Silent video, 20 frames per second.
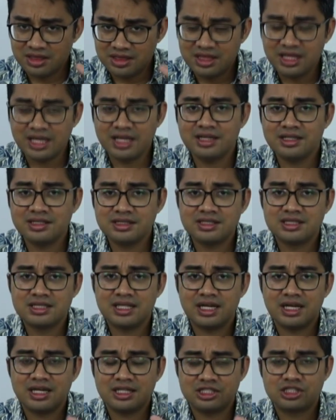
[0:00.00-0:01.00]
things
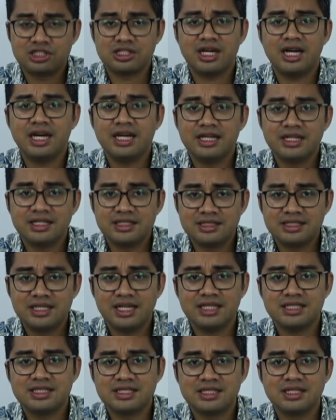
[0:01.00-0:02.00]
that are tried and
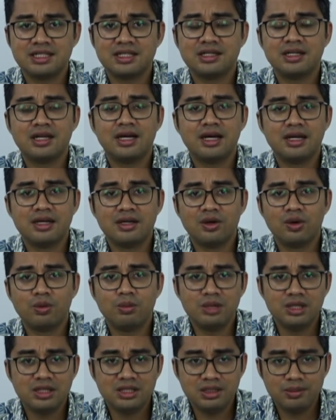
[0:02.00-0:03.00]
tested are
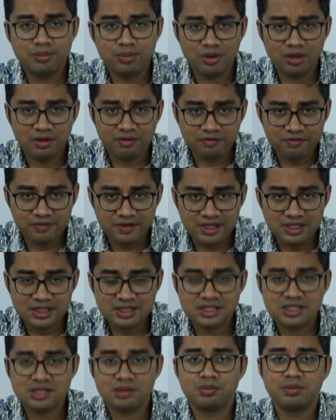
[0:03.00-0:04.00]
normally deployed
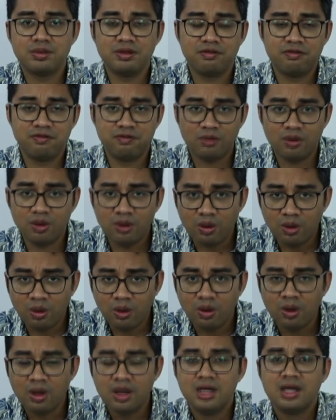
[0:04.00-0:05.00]
first
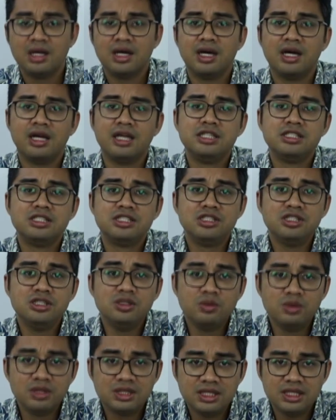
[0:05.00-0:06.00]
before
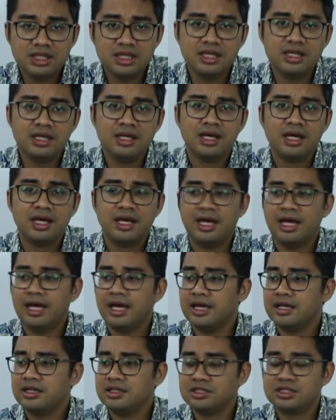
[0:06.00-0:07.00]
ingenuity
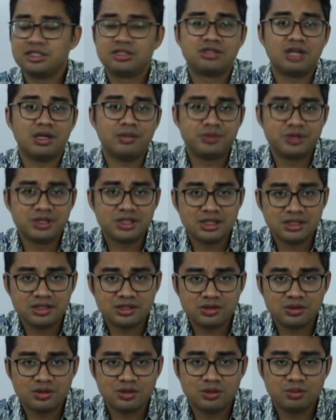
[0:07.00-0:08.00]
and disruption
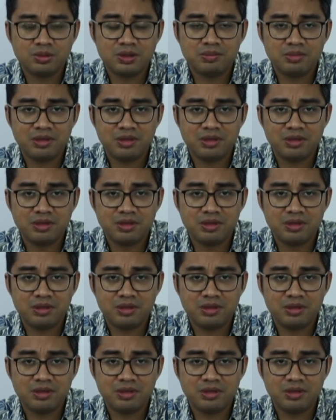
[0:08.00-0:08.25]
is going to be